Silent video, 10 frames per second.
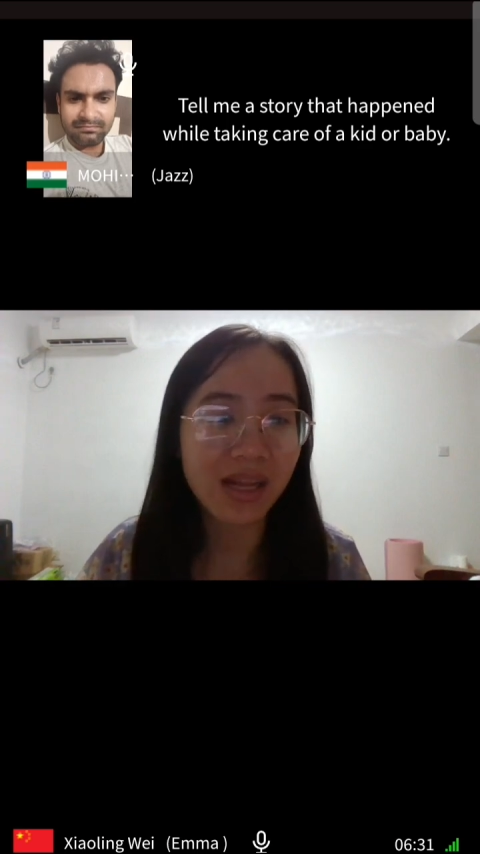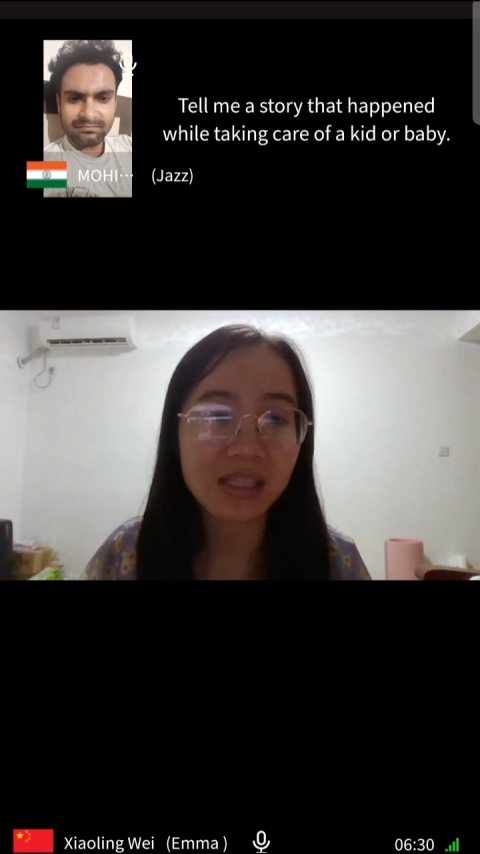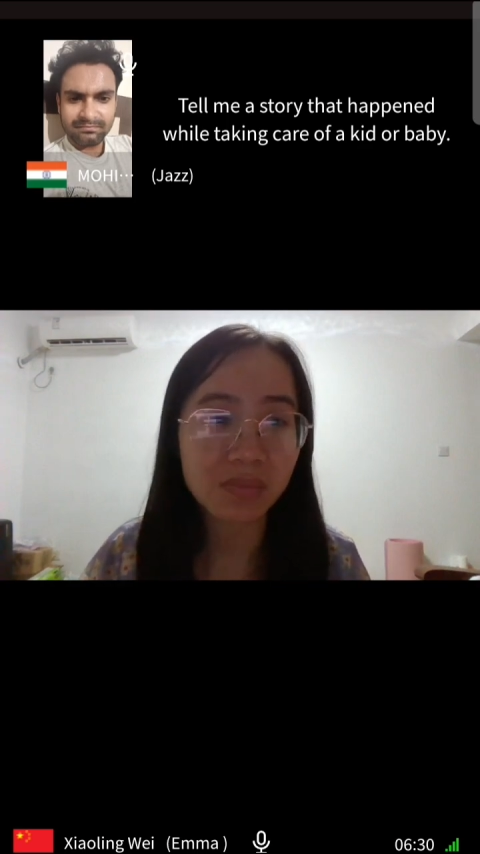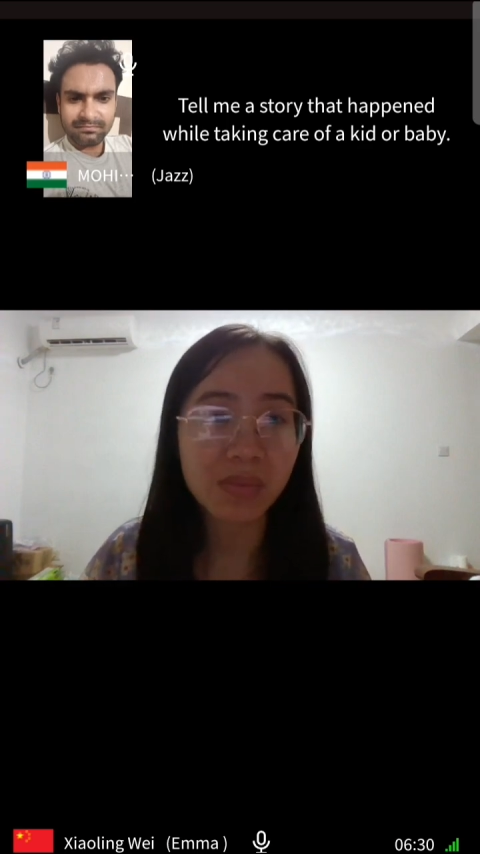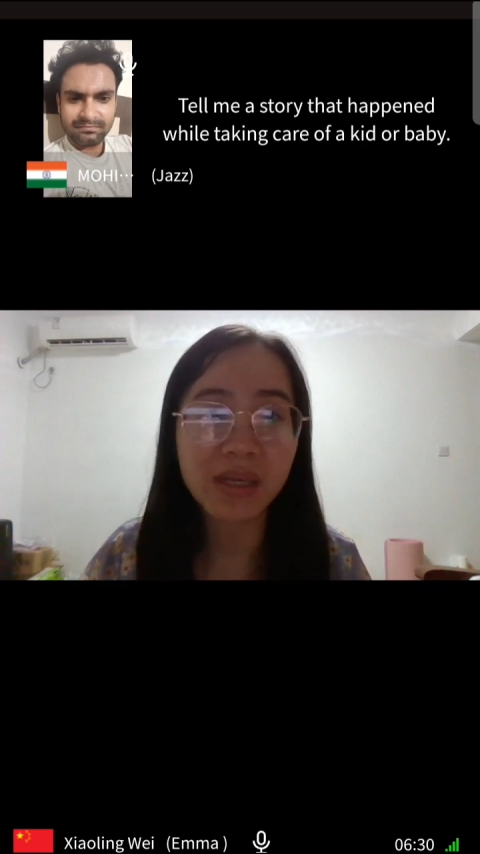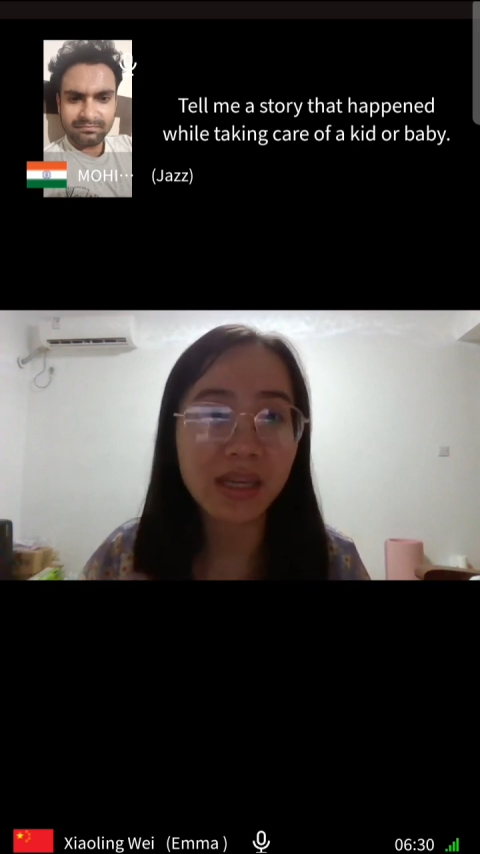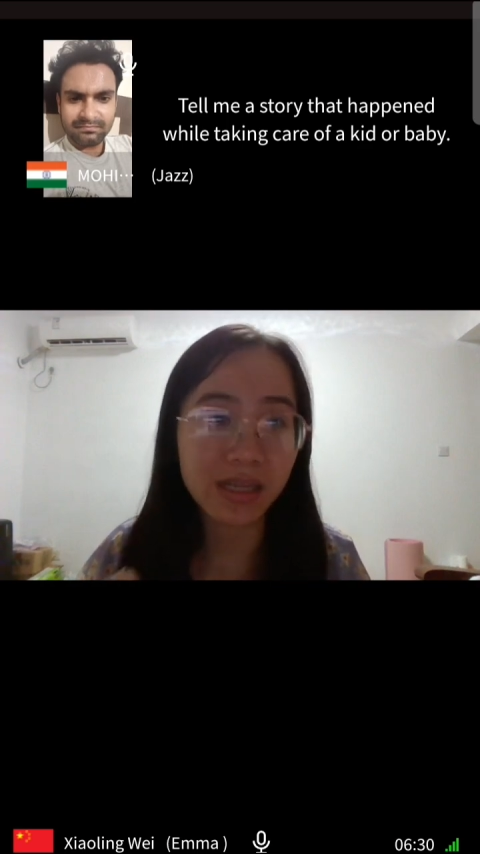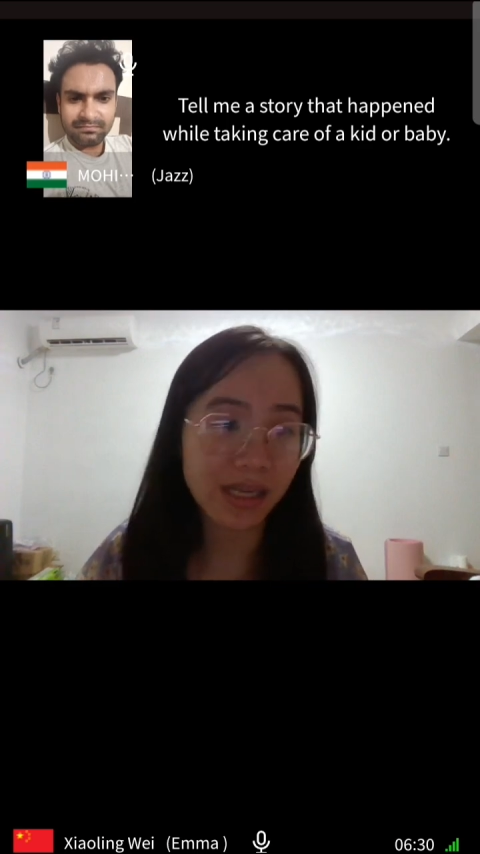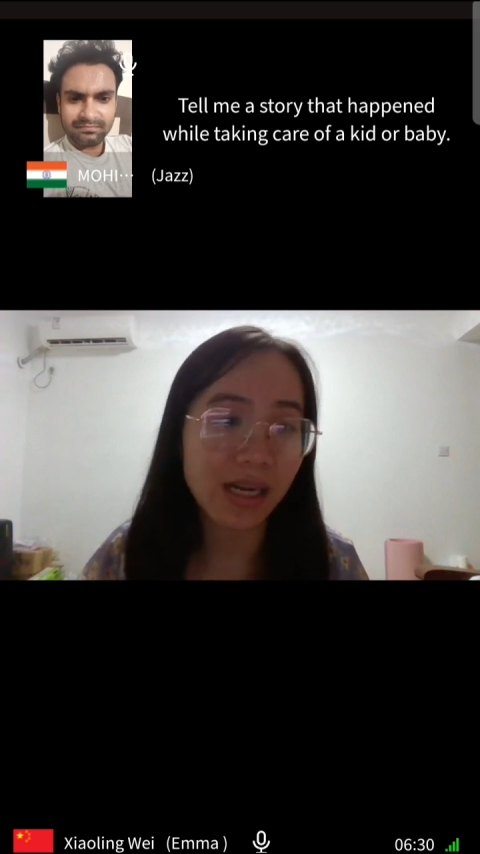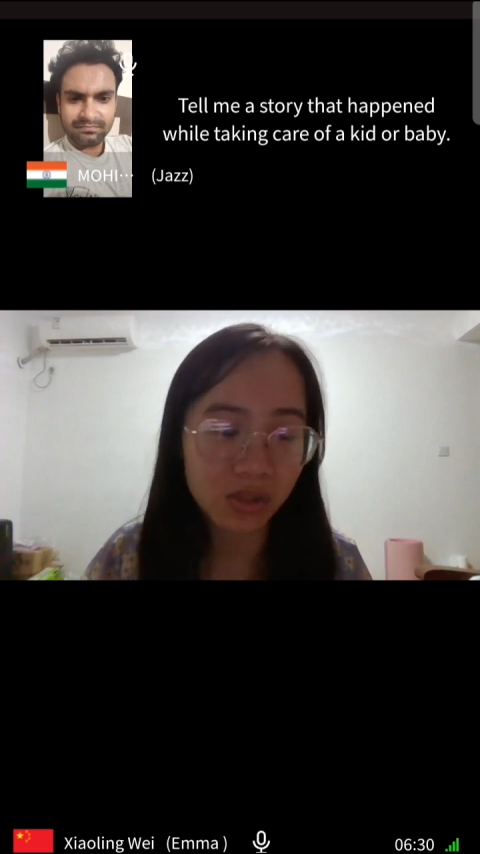at speaking in
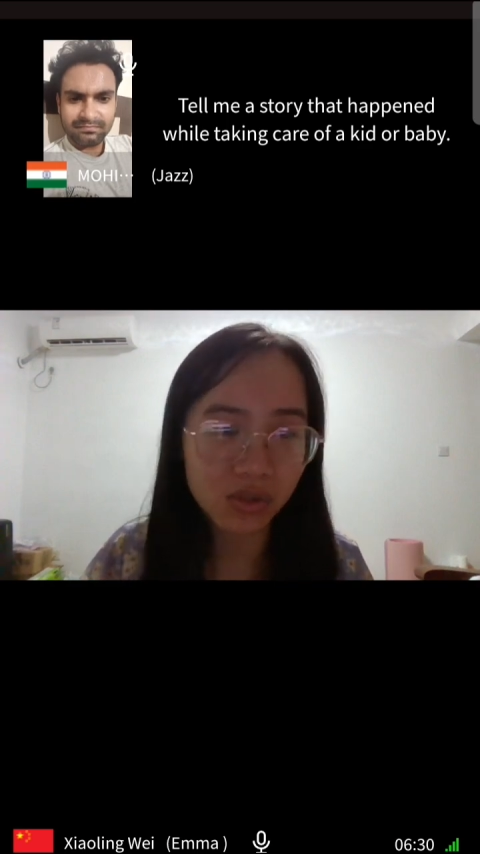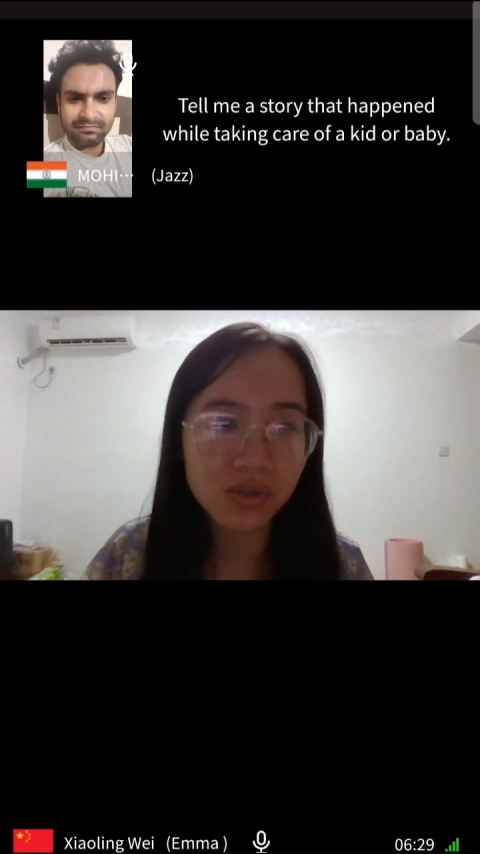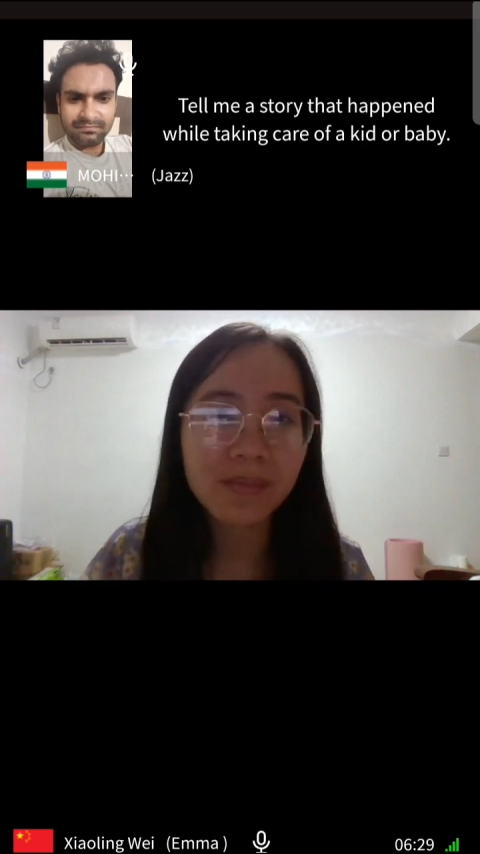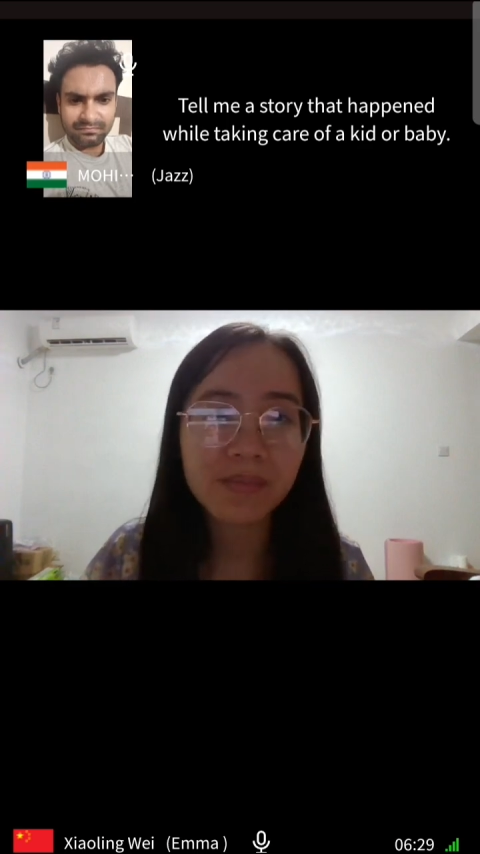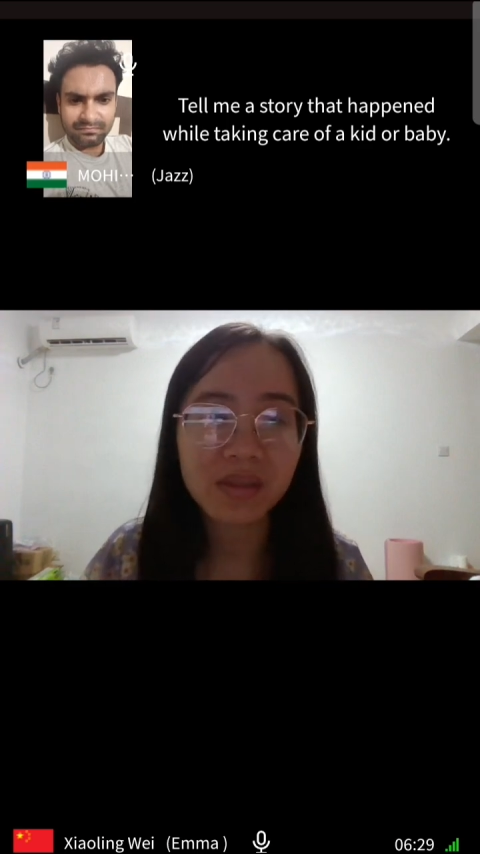English.